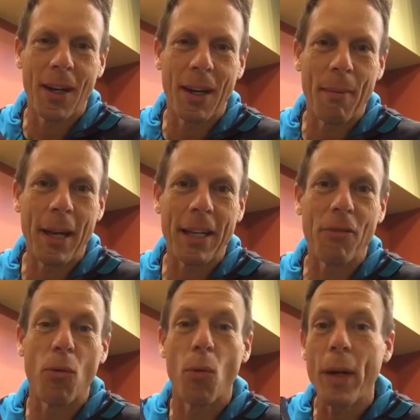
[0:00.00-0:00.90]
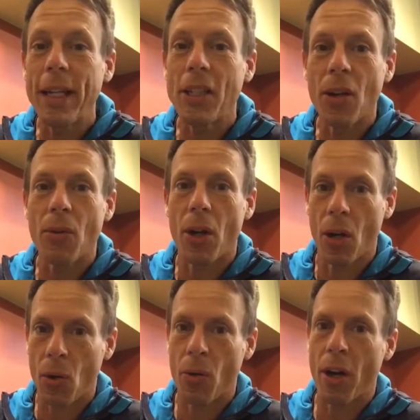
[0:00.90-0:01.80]
And if we don't
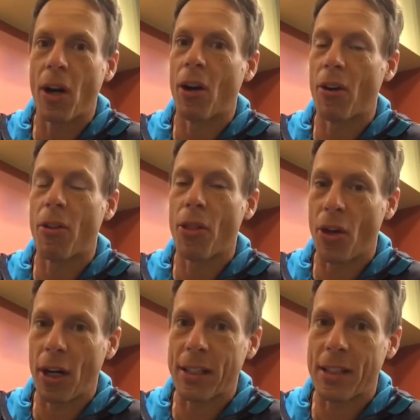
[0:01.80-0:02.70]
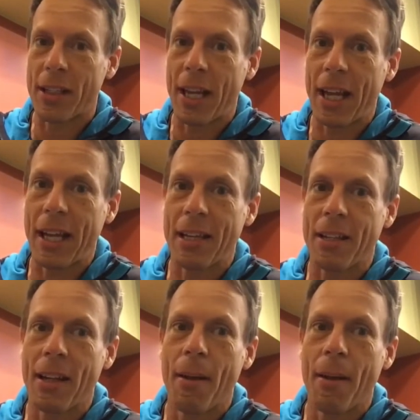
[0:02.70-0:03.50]
own our thoughts and